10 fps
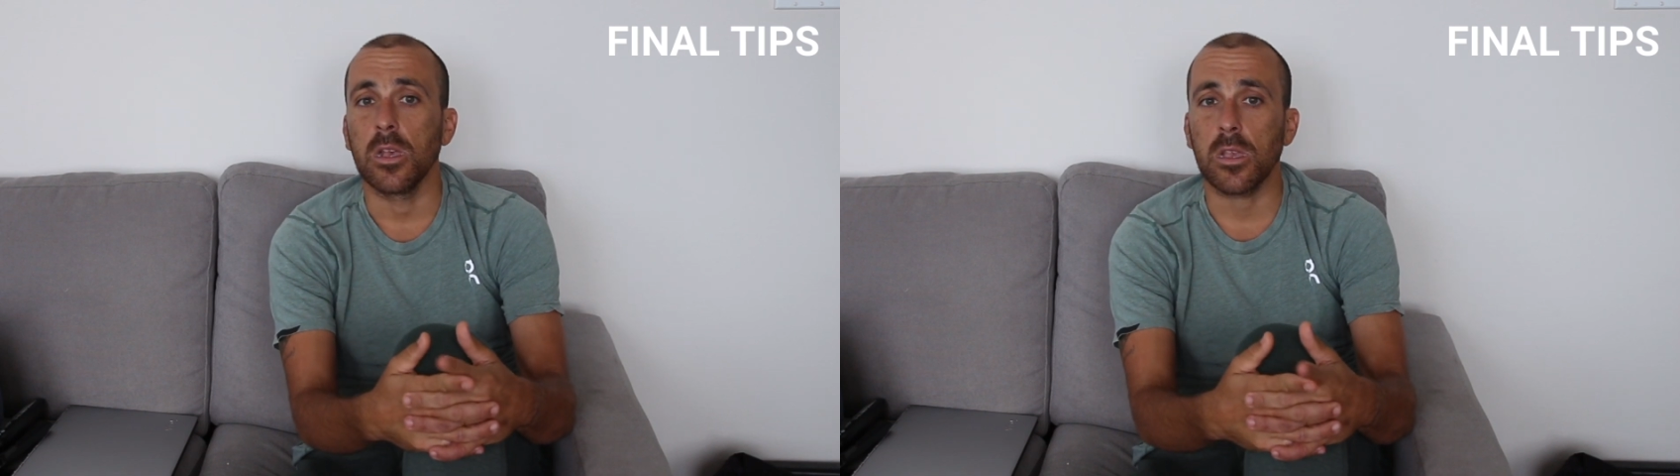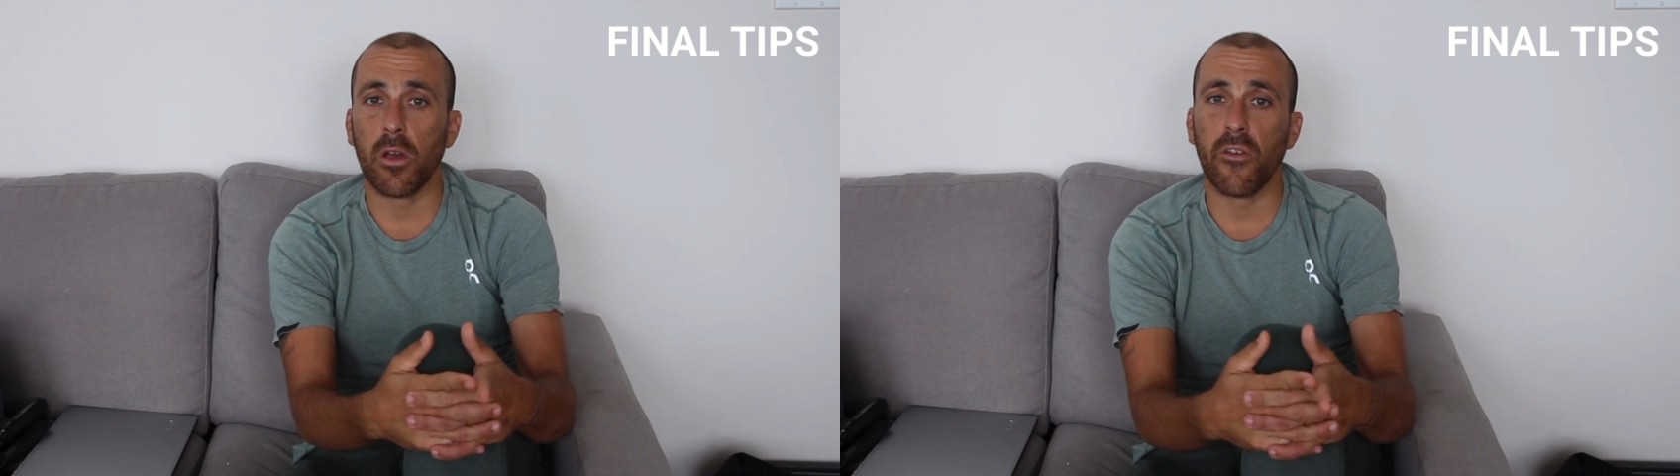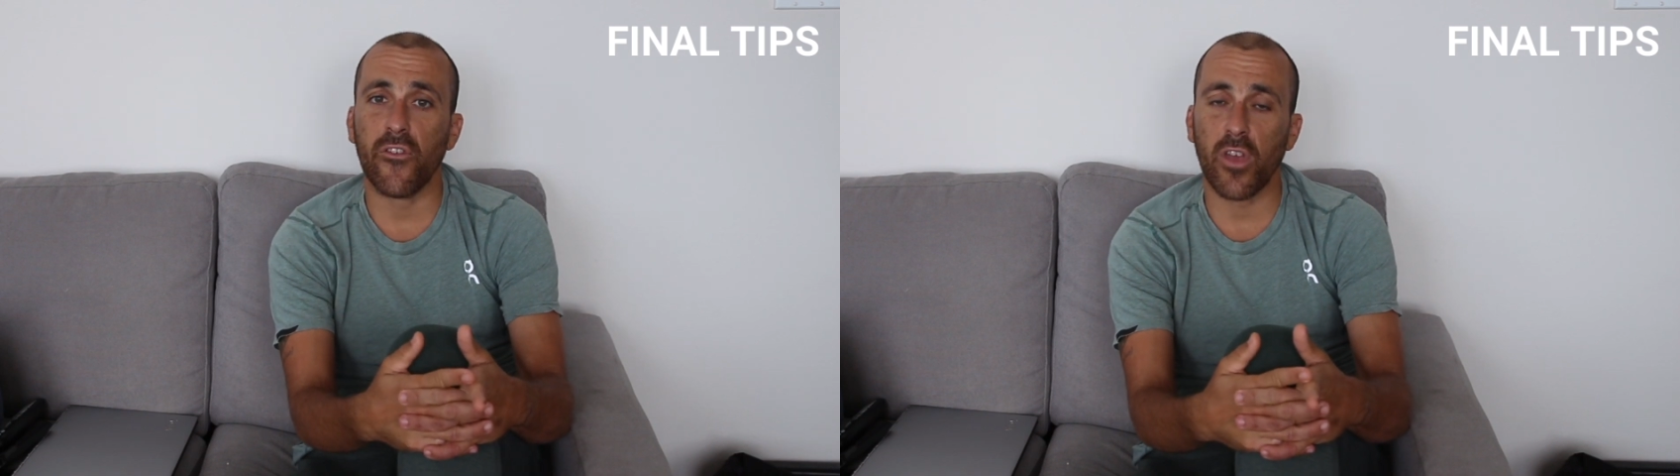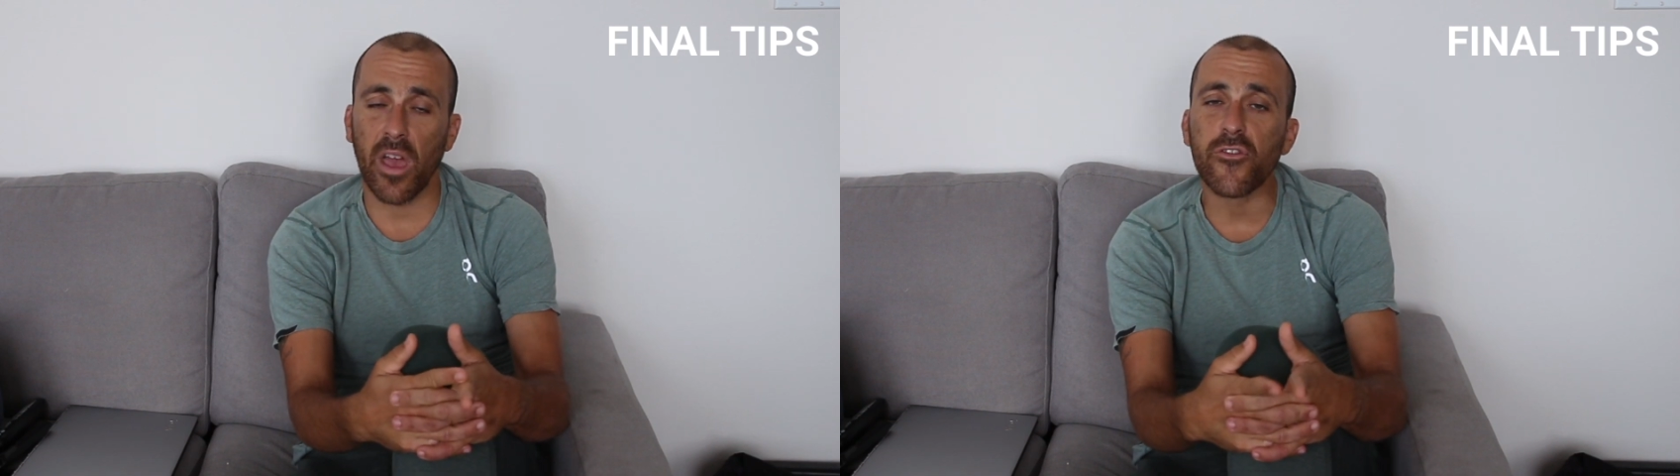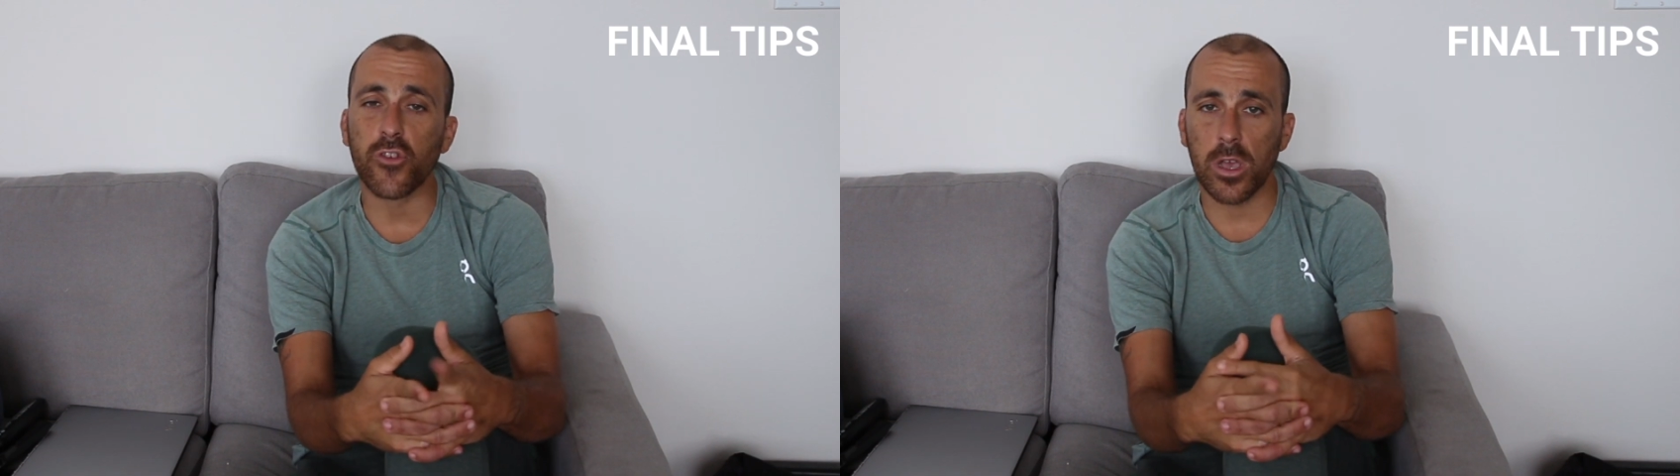So if you
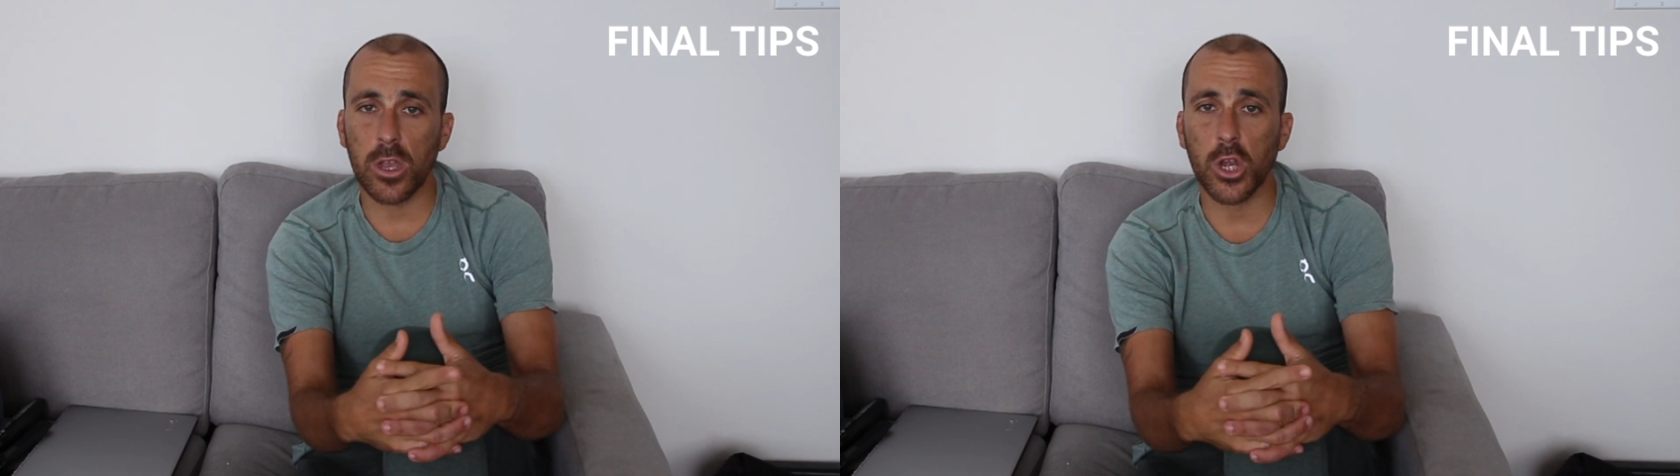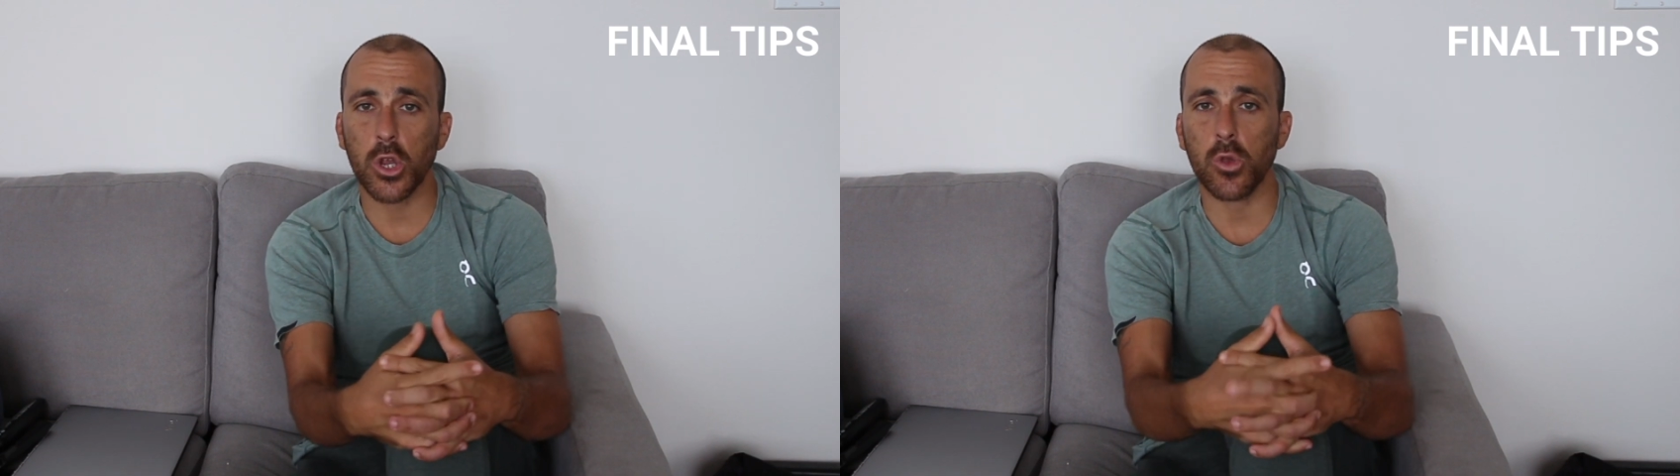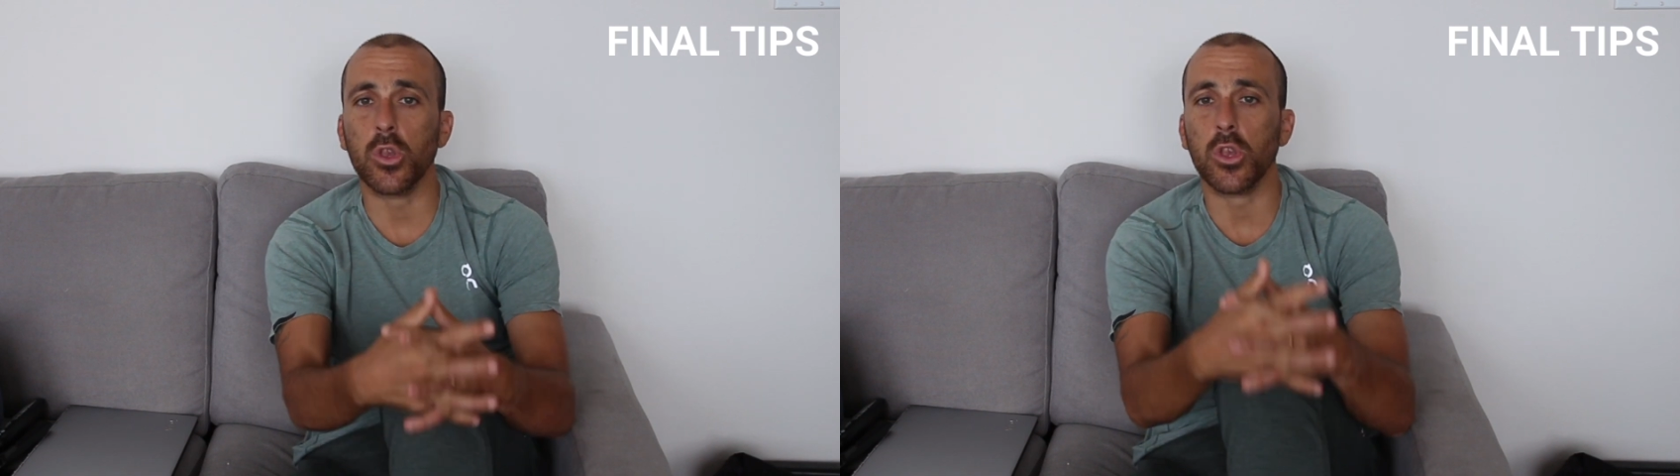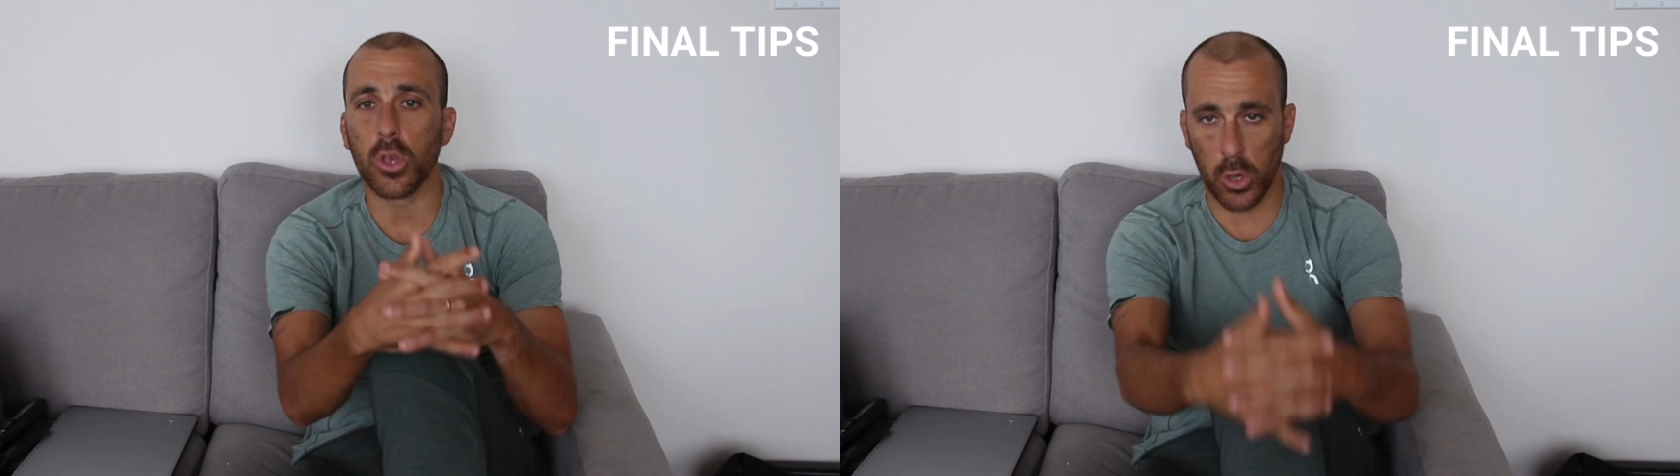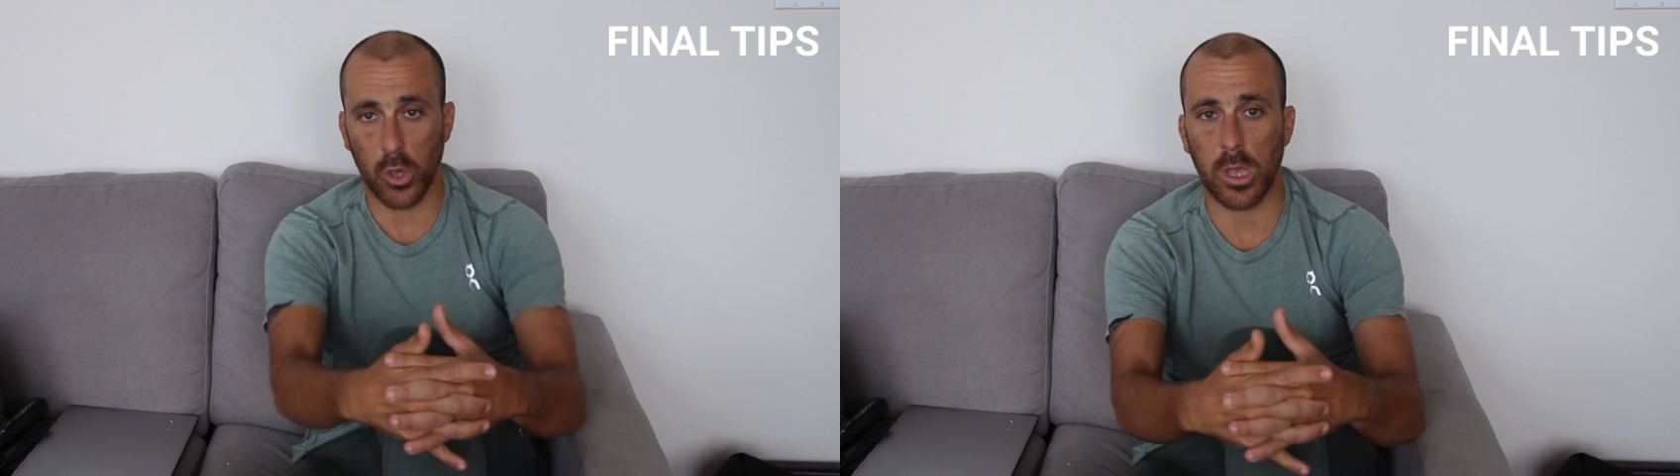have trail shoes,
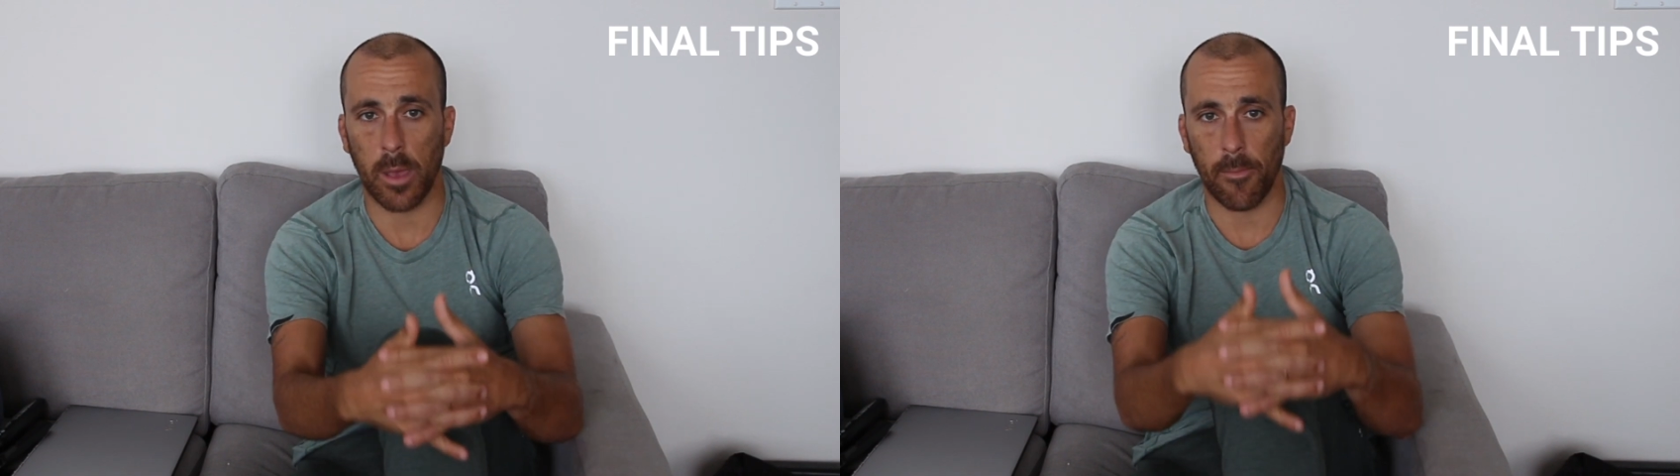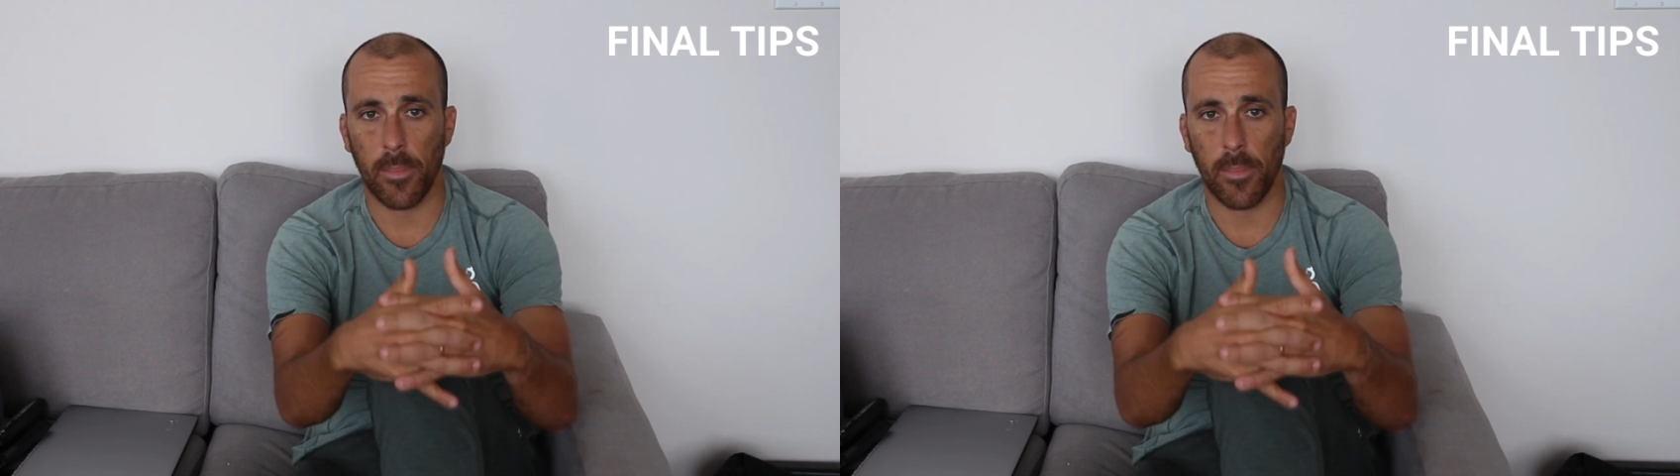use them.